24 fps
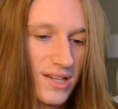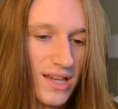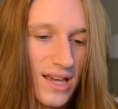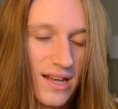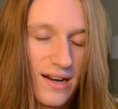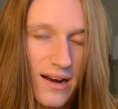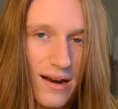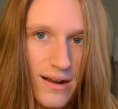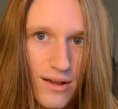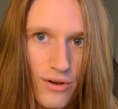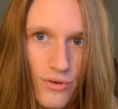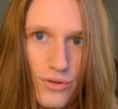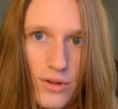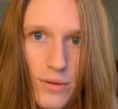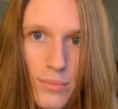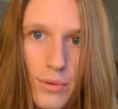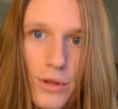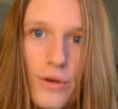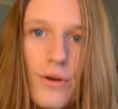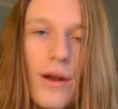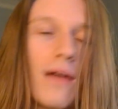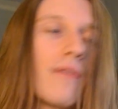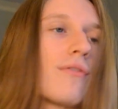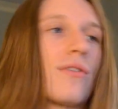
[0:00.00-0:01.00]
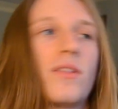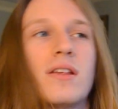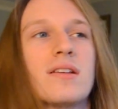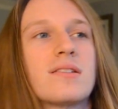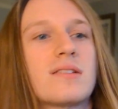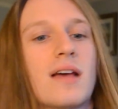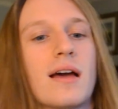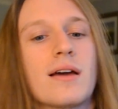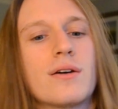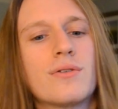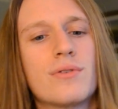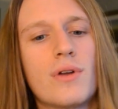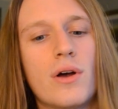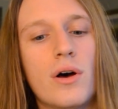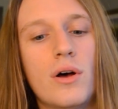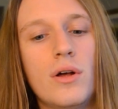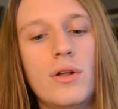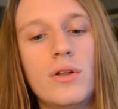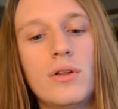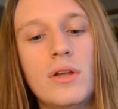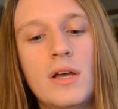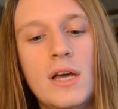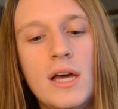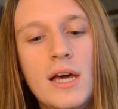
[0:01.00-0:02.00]
Again, I own the Blu-ray for this. I own
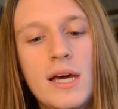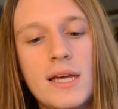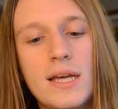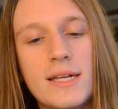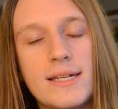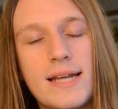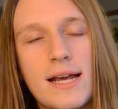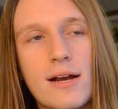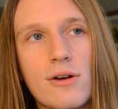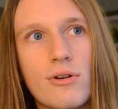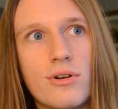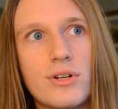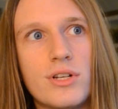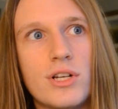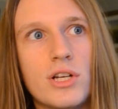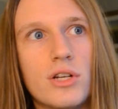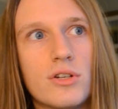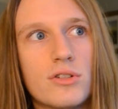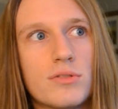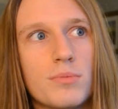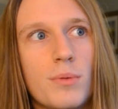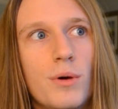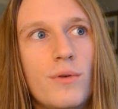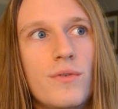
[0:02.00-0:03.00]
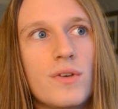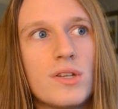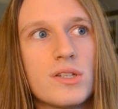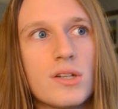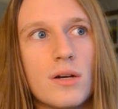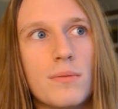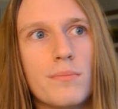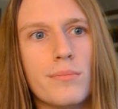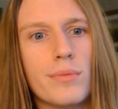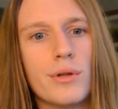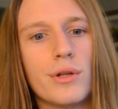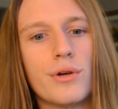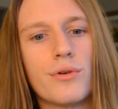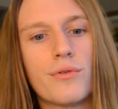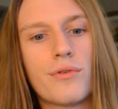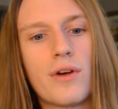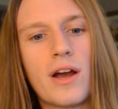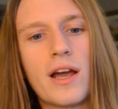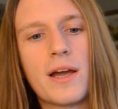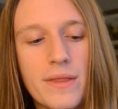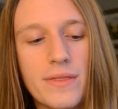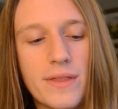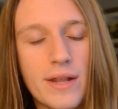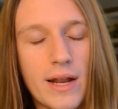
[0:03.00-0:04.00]
all Tarantino's movies on
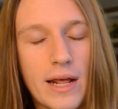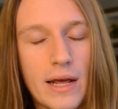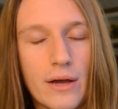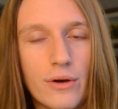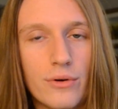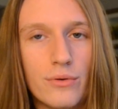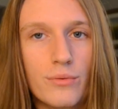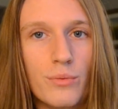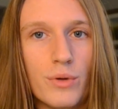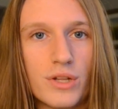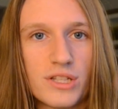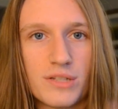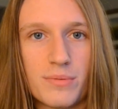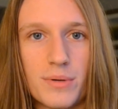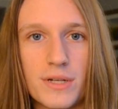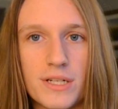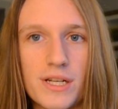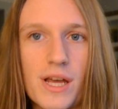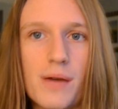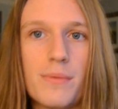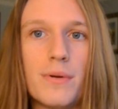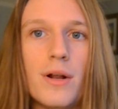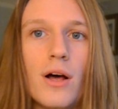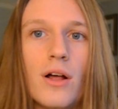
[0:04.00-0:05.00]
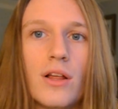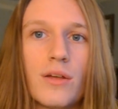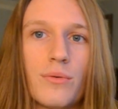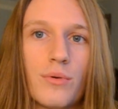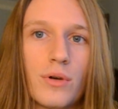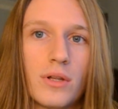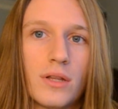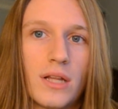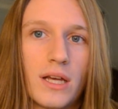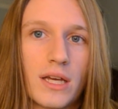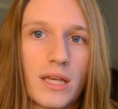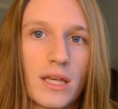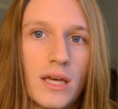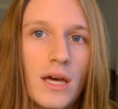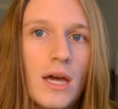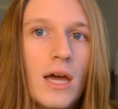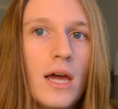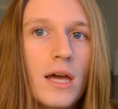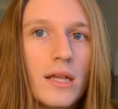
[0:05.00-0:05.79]
Blu-ray, and then I own Once Upon a Time in Hollywood, like,